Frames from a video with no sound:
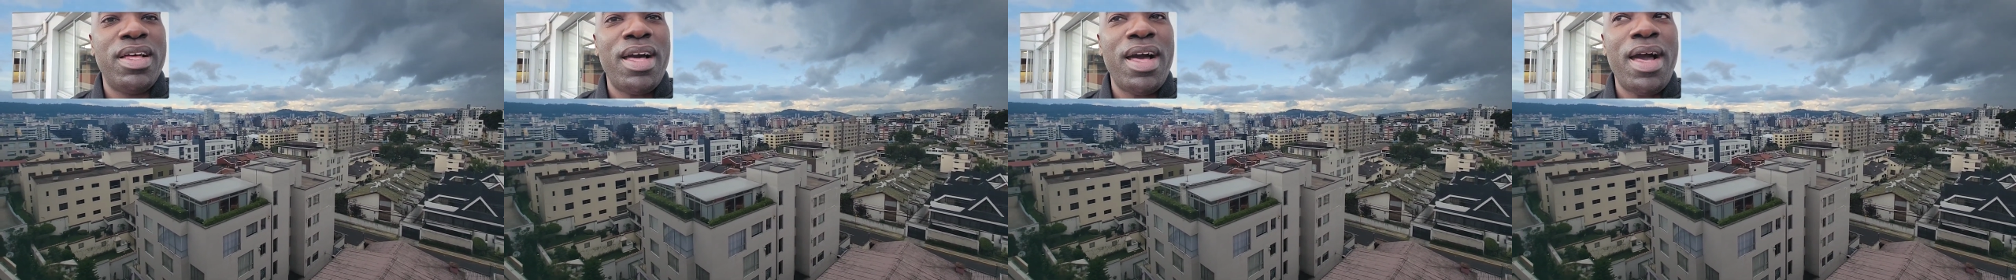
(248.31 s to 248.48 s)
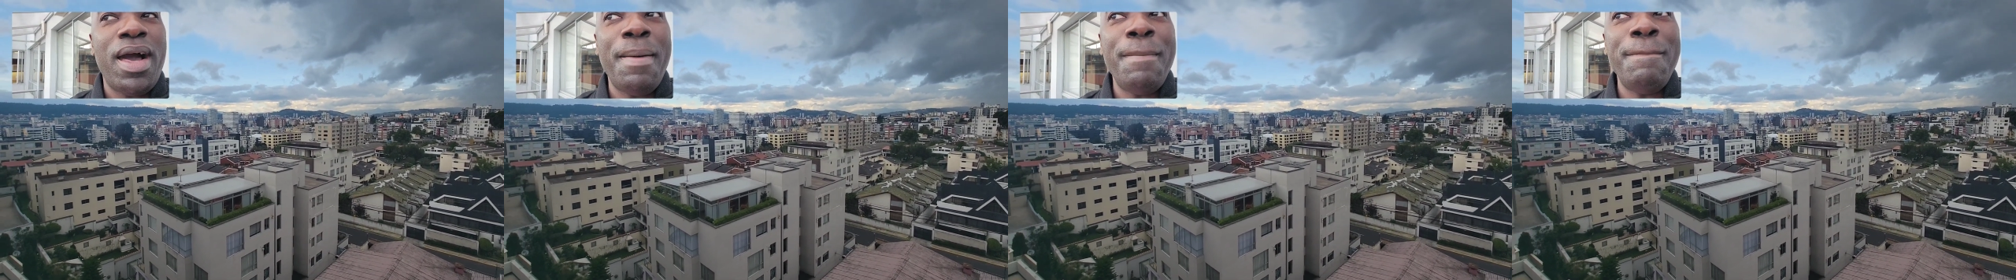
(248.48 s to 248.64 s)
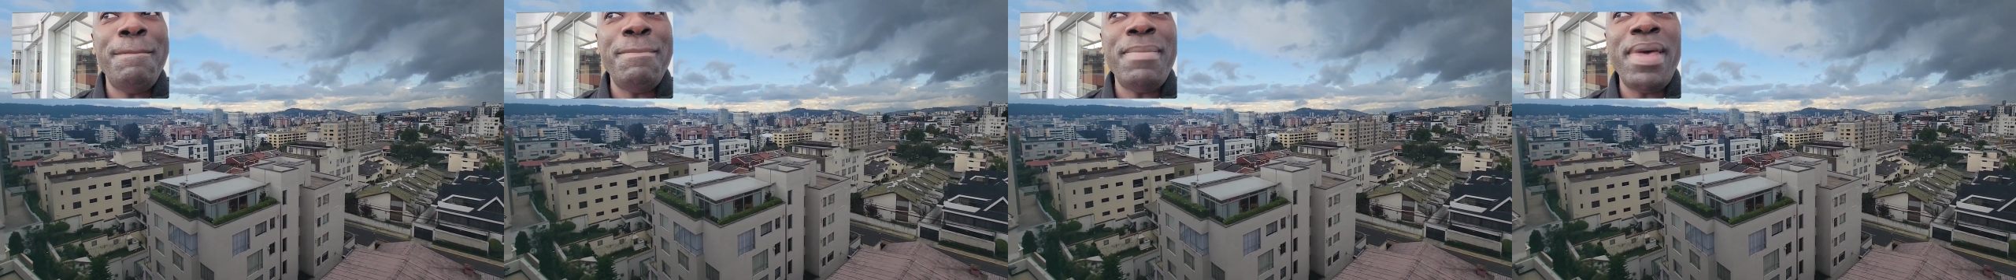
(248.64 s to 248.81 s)

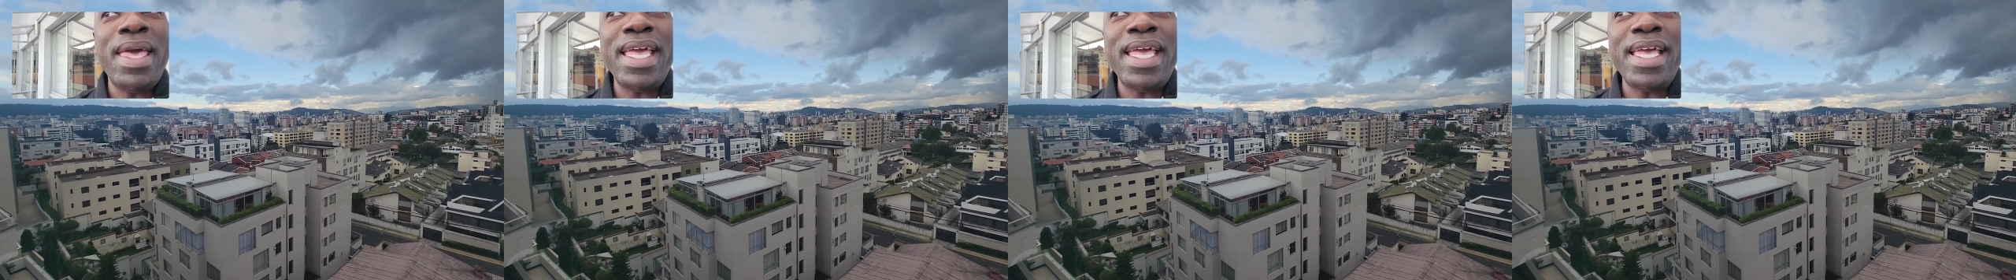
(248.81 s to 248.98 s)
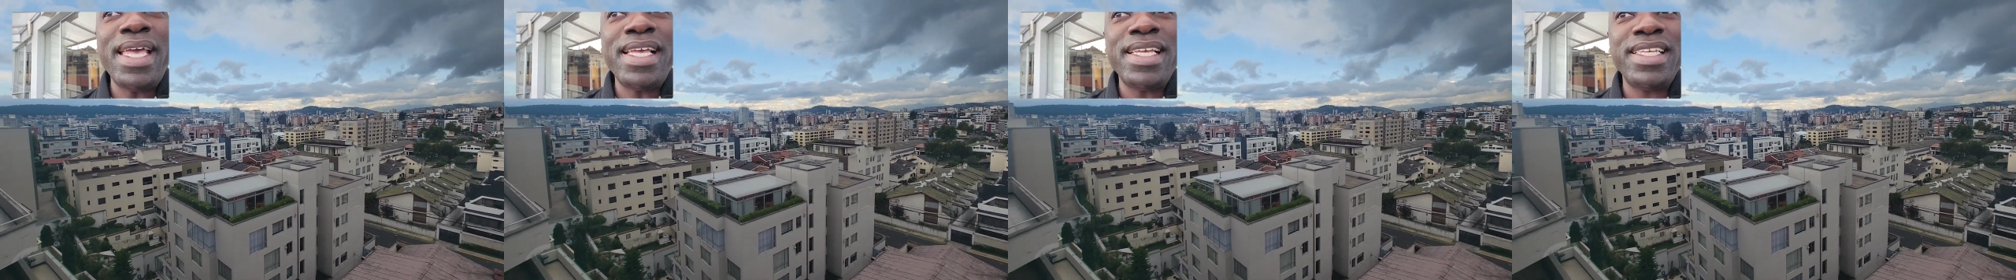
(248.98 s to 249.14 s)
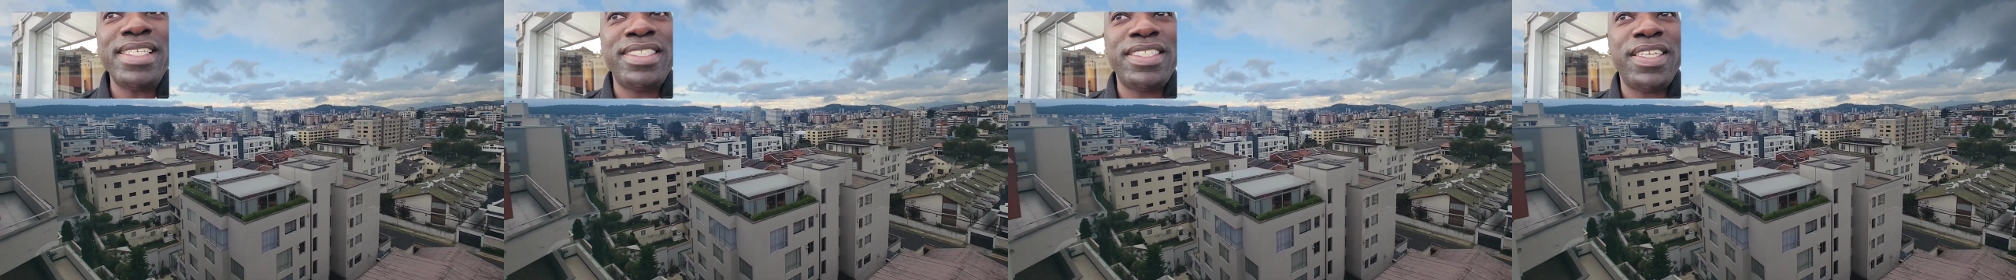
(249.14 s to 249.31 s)

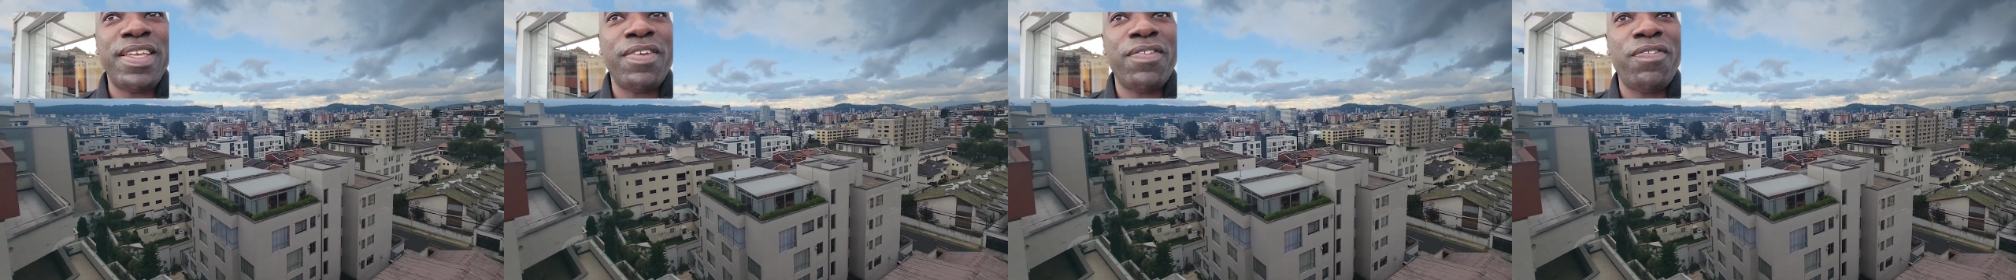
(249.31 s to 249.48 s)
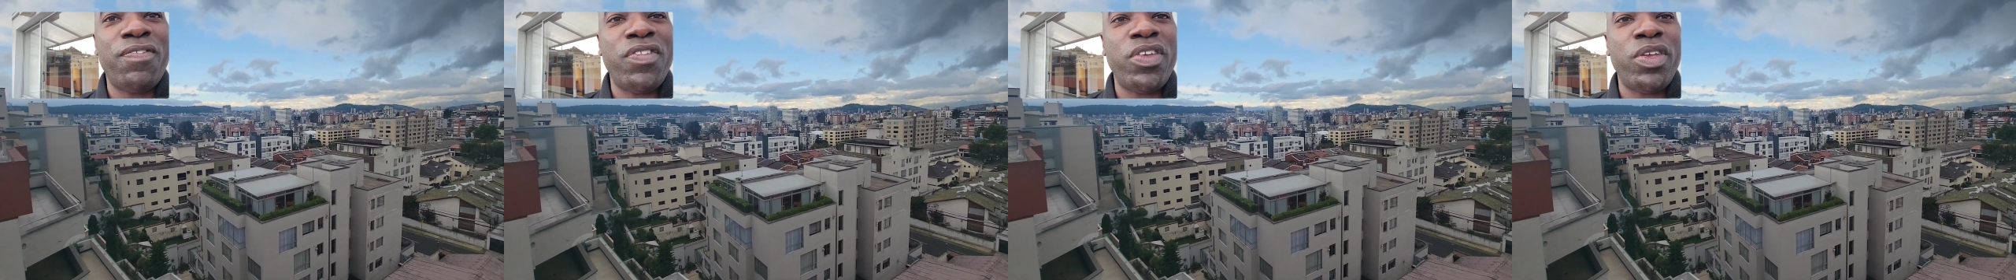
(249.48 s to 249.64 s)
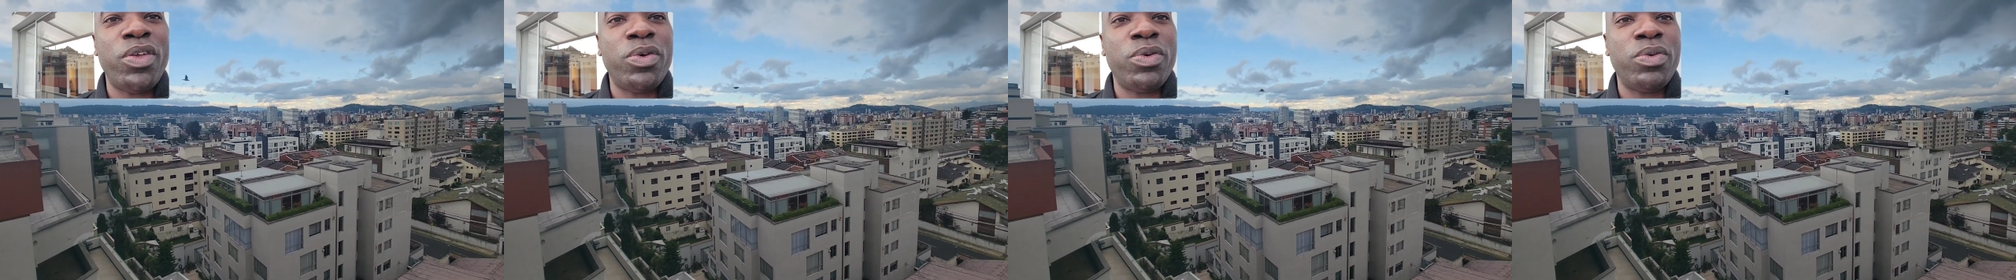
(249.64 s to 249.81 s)
Amazing
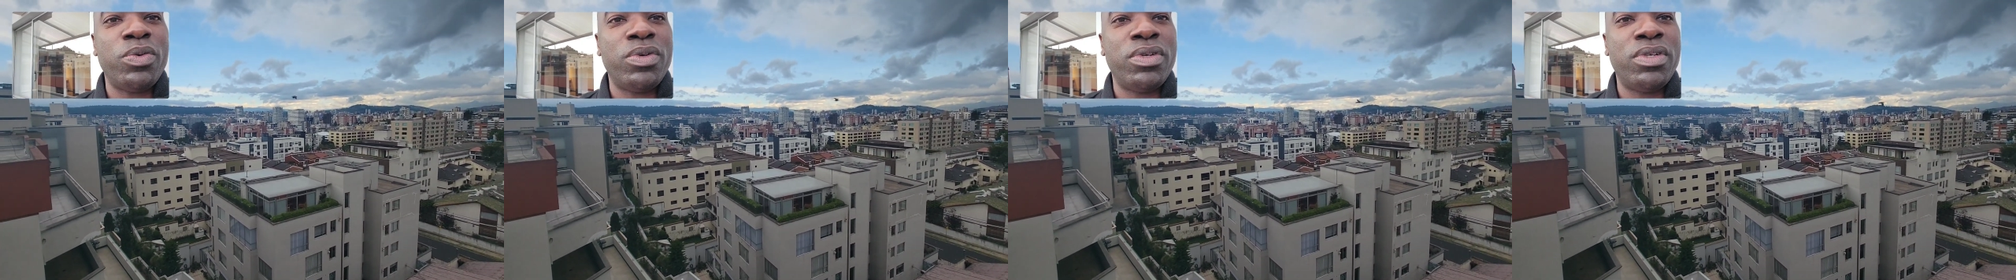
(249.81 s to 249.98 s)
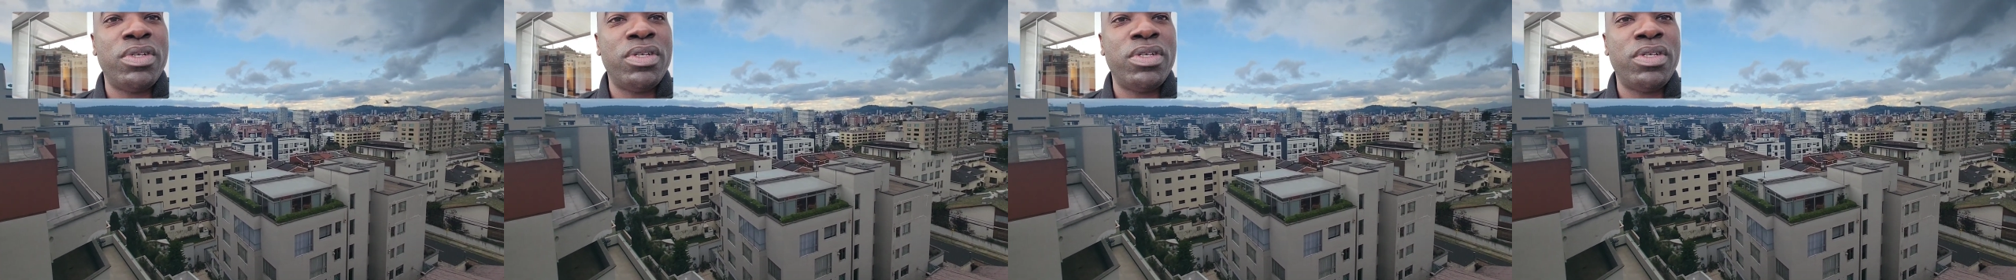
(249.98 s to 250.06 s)
view.